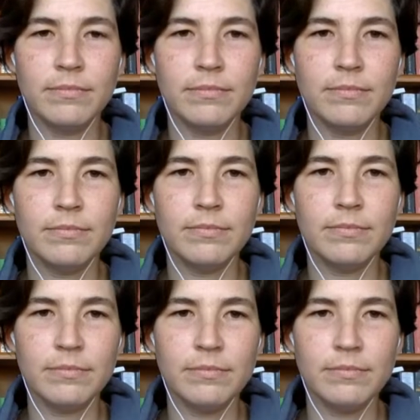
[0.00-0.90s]

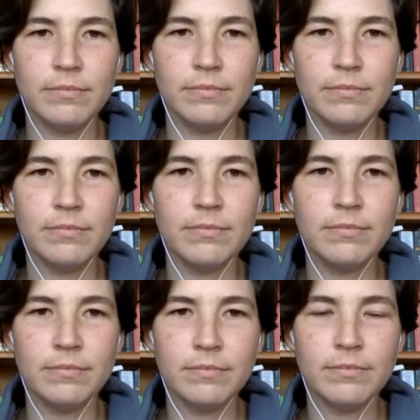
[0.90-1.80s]

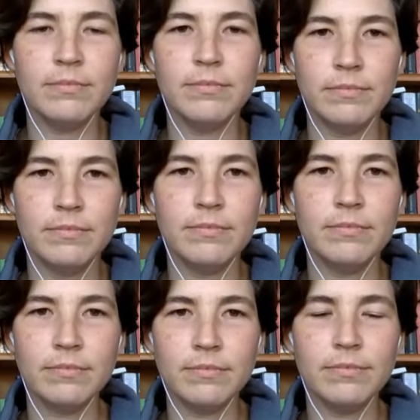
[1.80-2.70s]

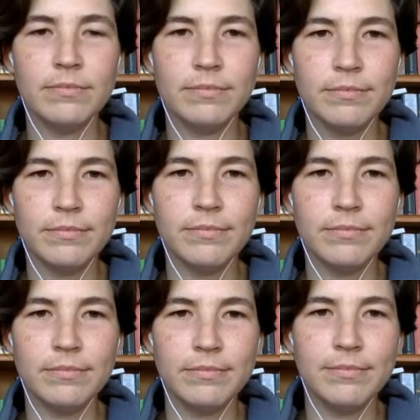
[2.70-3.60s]

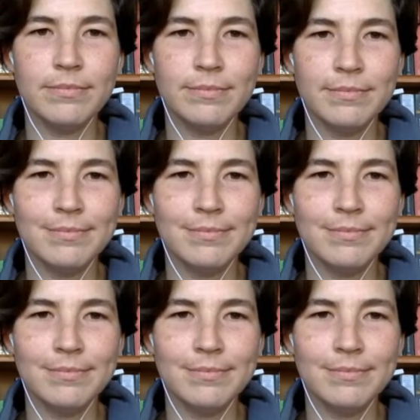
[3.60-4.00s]
This person isn't speaking.